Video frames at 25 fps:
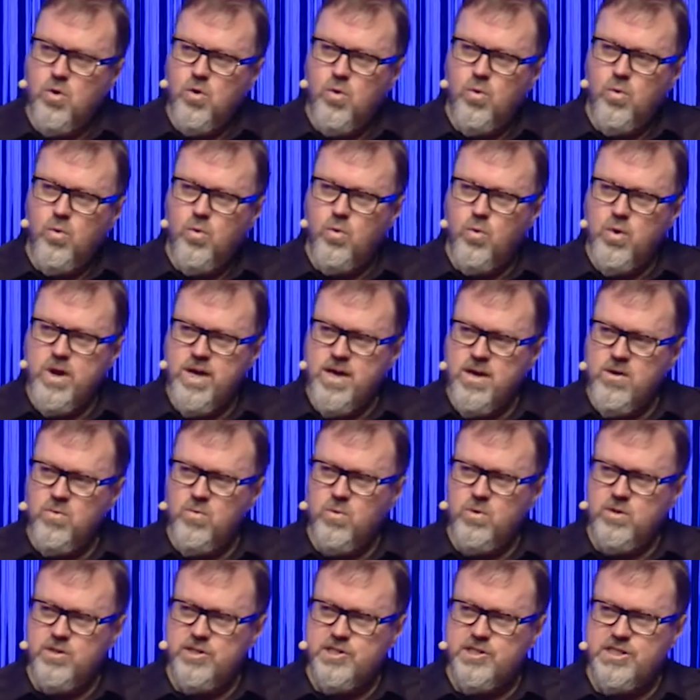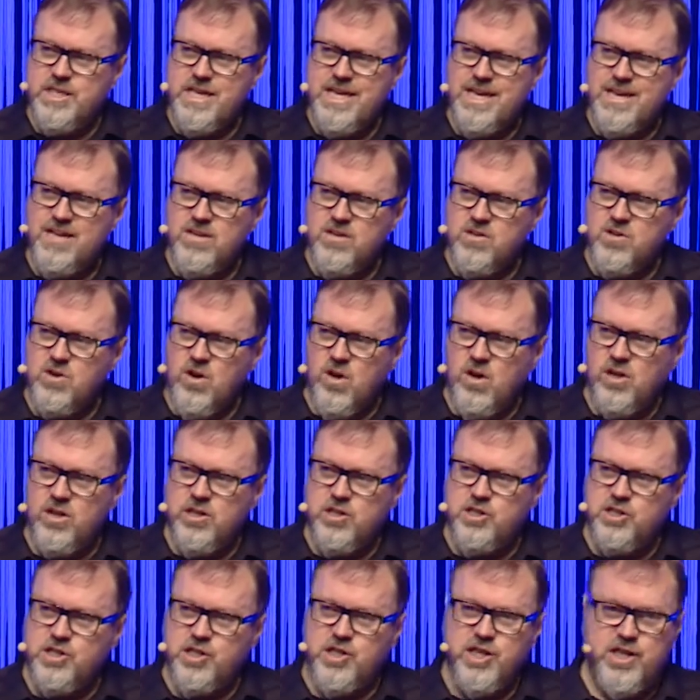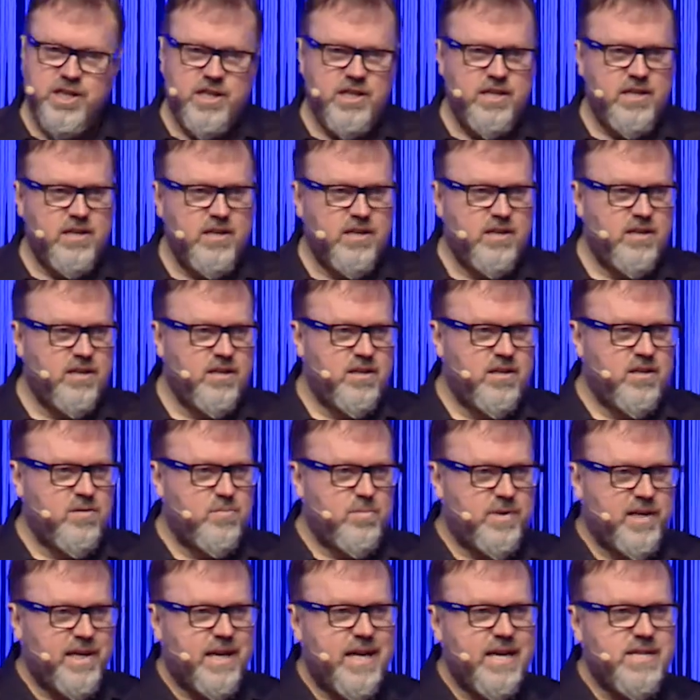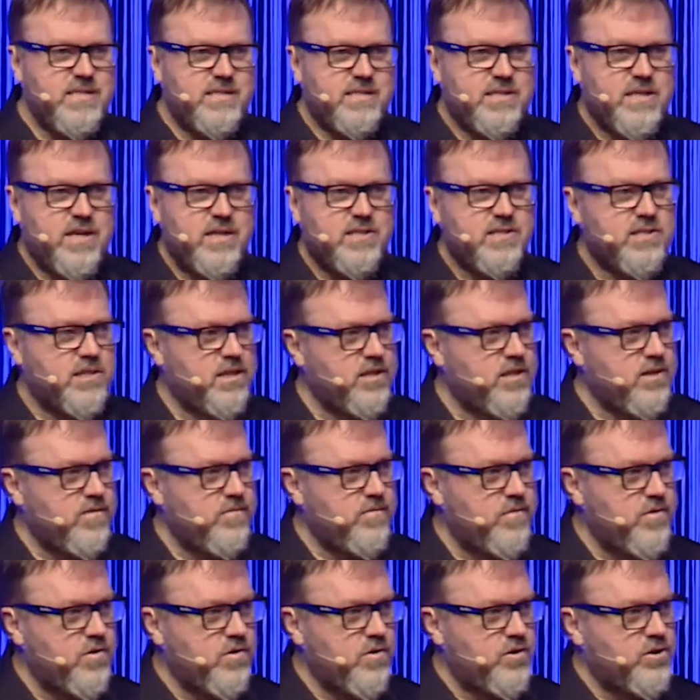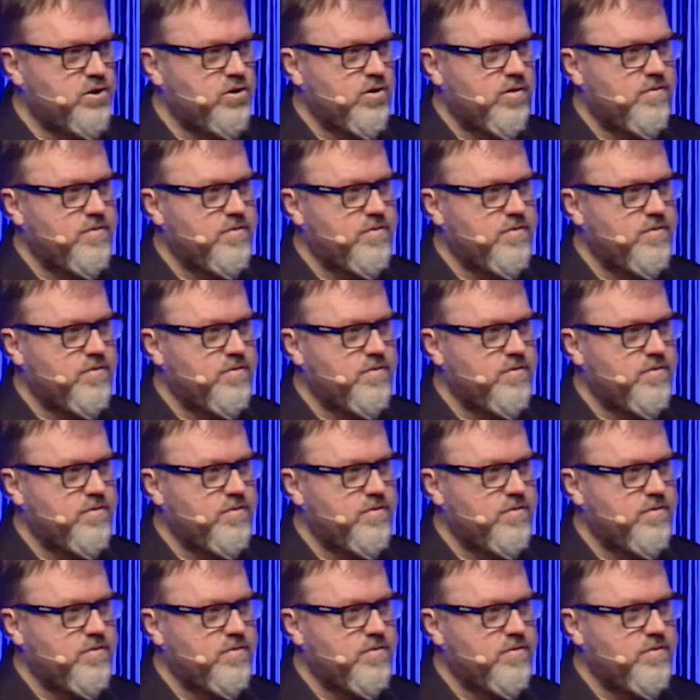where will technology place us in the future?